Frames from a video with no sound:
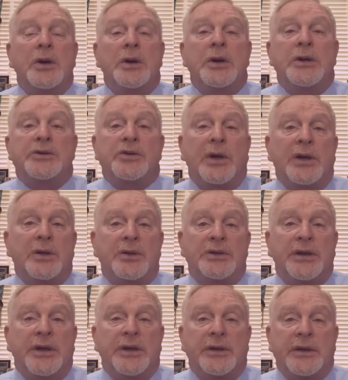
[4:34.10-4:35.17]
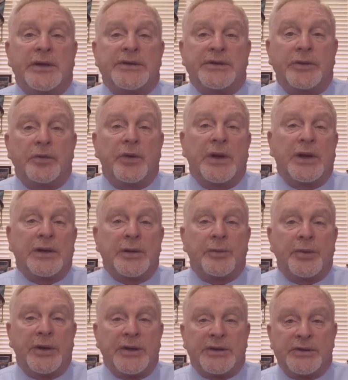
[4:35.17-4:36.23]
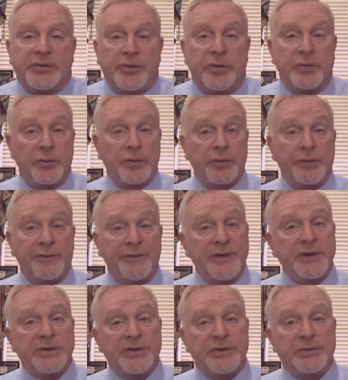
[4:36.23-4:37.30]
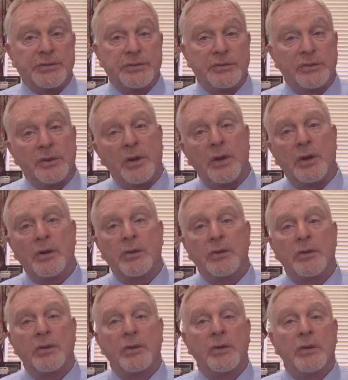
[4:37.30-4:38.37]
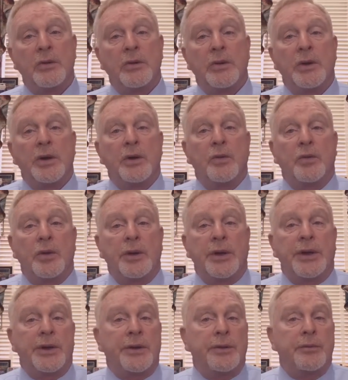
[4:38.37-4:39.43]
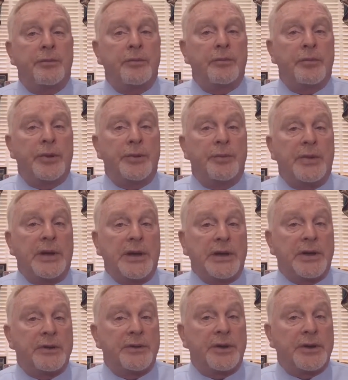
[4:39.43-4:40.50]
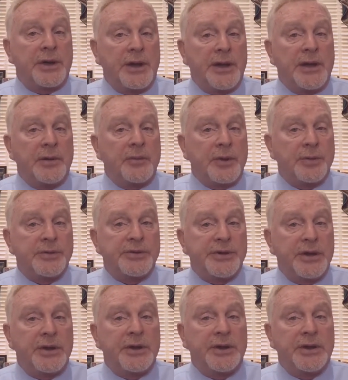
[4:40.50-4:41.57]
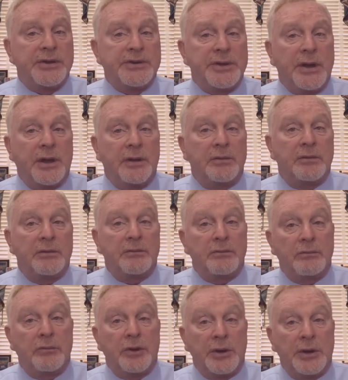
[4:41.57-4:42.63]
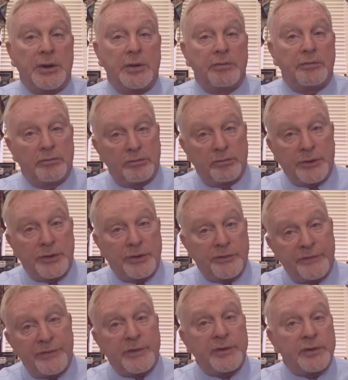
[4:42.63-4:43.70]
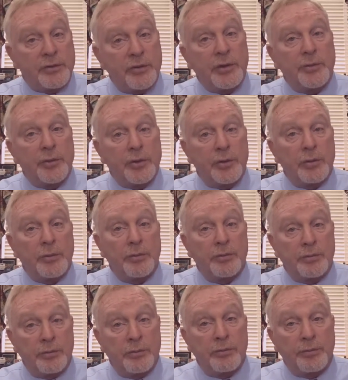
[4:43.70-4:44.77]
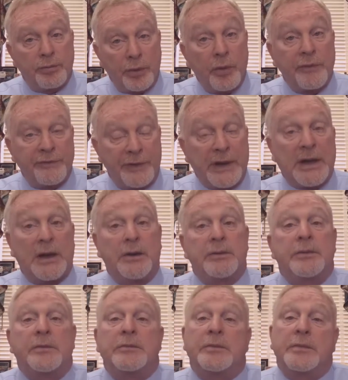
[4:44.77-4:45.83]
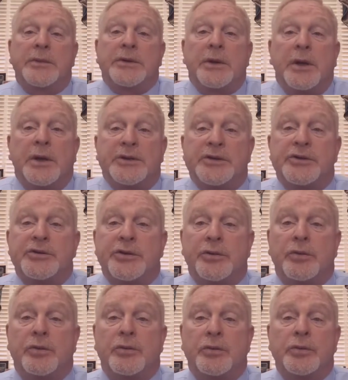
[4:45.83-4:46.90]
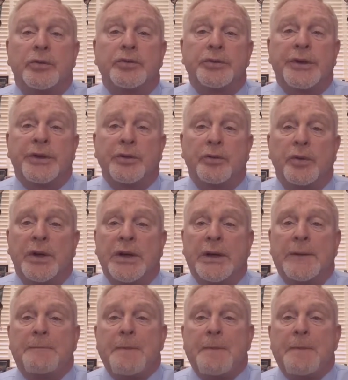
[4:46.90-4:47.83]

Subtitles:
So I looked at it and I said, well, I can practice criminal defense law, but the client I'm representing is not really, doesn't fit the criminal profile. As a general rule, DUI,